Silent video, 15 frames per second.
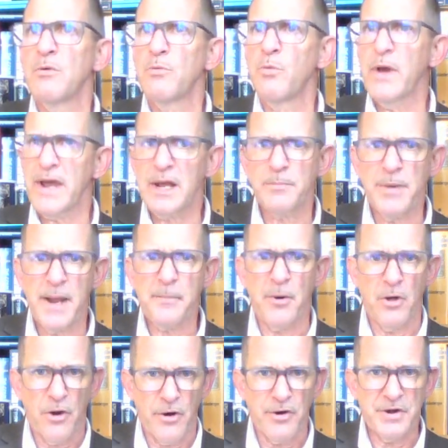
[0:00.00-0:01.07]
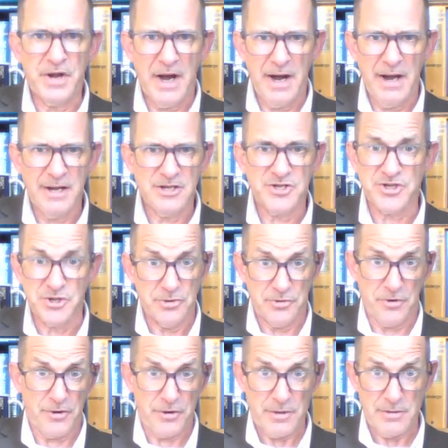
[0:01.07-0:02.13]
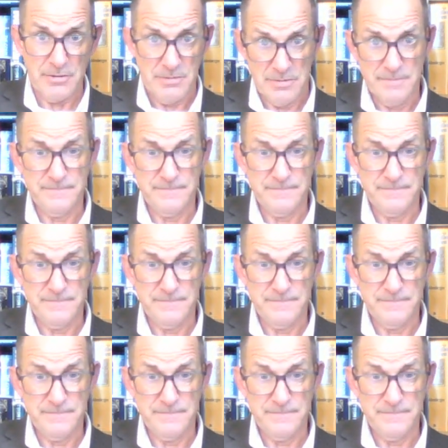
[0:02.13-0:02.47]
wicked people aren't dying sooner.